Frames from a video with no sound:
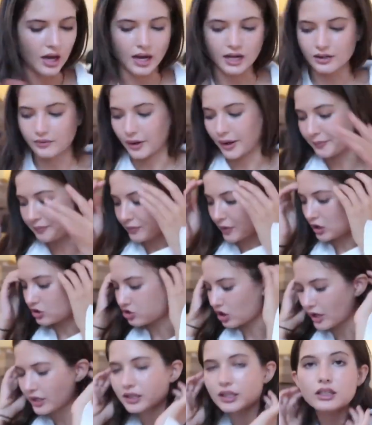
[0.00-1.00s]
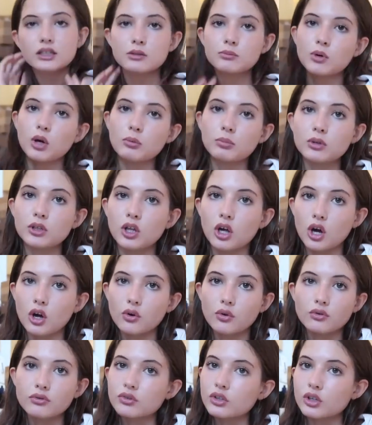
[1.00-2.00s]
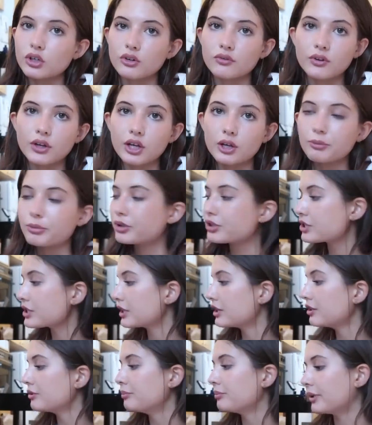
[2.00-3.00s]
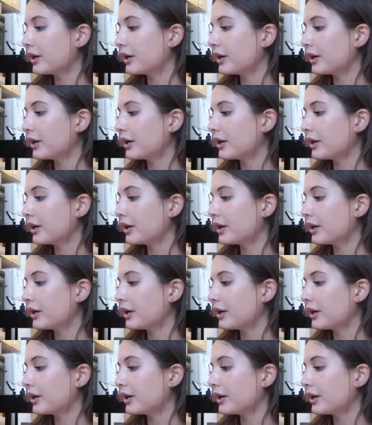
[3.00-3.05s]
Anyway, I'll try and link them all below if they're available still,